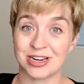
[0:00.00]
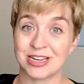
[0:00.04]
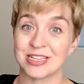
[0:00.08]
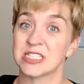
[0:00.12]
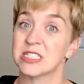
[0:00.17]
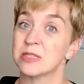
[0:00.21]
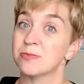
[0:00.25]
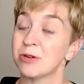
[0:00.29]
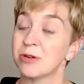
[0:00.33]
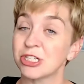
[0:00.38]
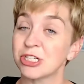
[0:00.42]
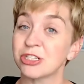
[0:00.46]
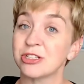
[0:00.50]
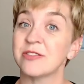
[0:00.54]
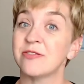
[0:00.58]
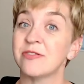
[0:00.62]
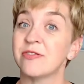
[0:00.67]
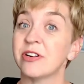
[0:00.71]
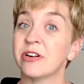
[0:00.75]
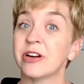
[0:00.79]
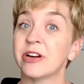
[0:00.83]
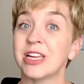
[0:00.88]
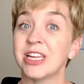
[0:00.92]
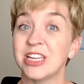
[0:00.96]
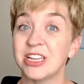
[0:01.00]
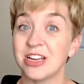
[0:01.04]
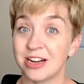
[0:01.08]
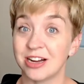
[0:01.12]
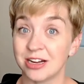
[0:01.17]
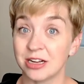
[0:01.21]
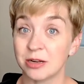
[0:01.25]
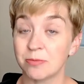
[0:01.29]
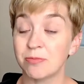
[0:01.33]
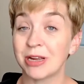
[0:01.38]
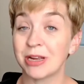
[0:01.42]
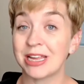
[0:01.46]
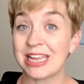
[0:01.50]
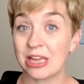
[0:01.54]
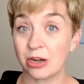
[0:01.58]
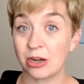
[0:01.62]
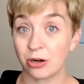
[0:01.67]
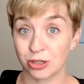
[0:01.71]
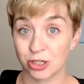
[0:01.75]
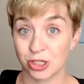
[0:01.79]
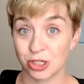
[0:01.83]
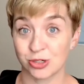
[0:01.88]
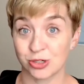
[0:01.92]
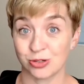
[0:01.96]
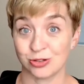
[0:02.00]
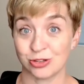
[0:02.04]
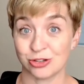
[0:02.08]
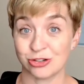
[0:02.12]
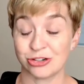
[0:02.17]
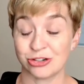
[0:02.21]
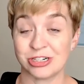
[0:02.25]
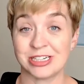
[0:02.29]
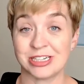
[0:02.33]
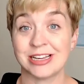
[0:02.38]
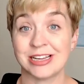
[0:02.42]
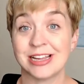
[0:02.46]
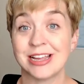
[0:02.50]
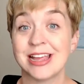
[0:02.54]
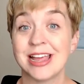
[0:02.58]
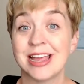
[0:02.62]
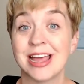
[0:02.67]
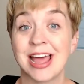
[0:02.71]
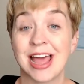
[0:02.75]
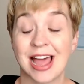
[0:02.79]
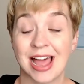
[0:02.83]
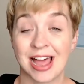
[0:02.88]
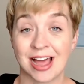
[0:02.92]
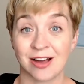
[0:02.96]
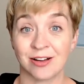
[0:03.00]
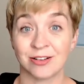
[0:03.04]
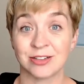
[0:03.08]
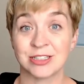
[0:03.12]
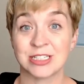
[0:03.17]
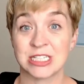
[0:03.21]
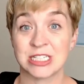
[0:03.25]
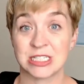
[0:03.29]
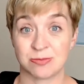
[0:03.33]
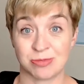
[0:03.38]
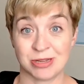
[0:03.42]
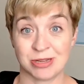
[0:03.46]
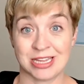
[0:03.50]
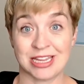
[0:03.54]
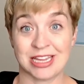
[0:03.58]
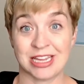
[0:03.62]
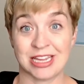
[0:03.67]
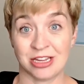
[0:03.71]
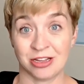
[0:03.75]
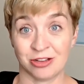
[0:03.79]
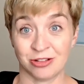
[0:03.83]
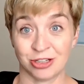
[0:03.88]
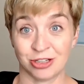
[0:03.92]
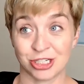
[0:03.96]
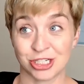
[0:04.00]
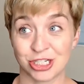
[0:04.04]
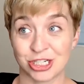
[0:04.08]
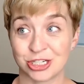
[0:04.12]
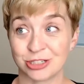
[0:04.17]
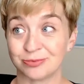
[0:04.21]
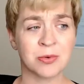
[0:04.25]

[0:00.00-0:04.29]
especially very young beginner children, how to speak English.